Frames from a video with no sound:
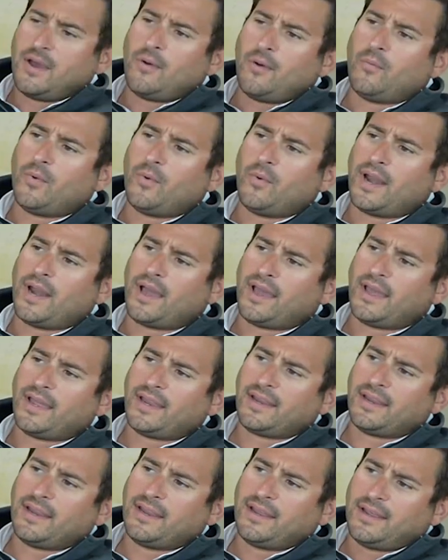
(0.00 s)
When
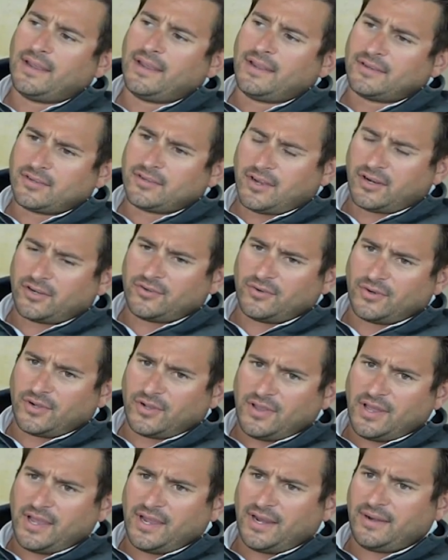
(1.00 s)
I talk to a
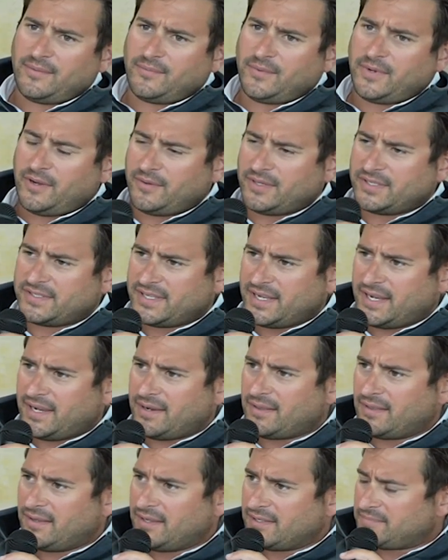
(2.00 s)
client, we always say,
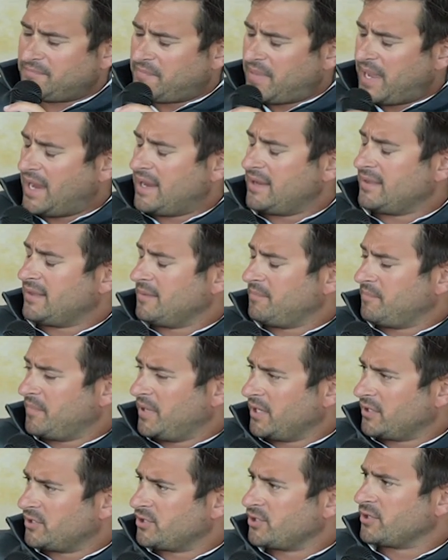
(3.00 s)
let's paint the
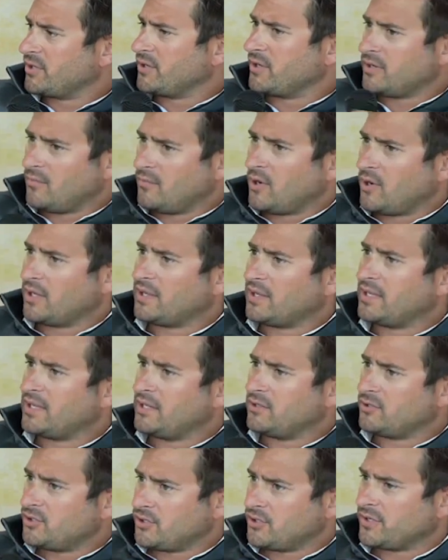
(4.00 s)
picture you want the
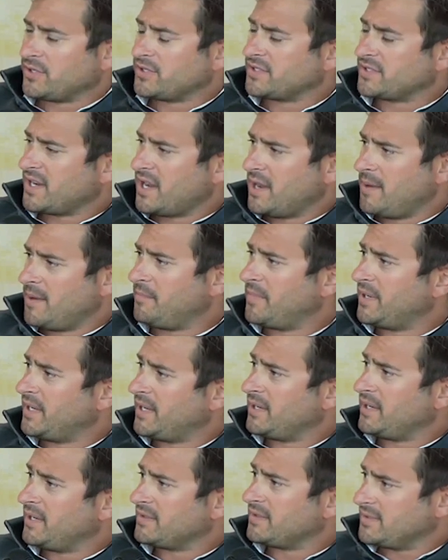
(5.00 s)
insurance
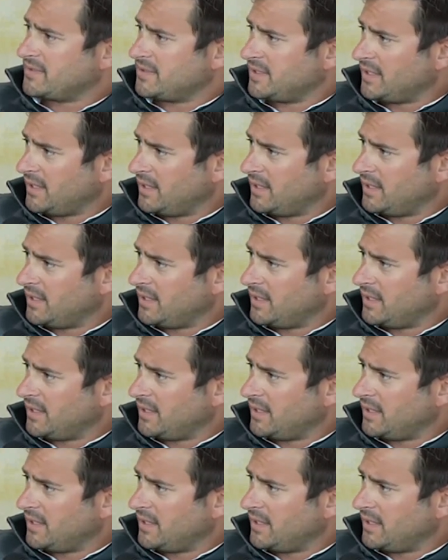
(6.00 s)
company to see.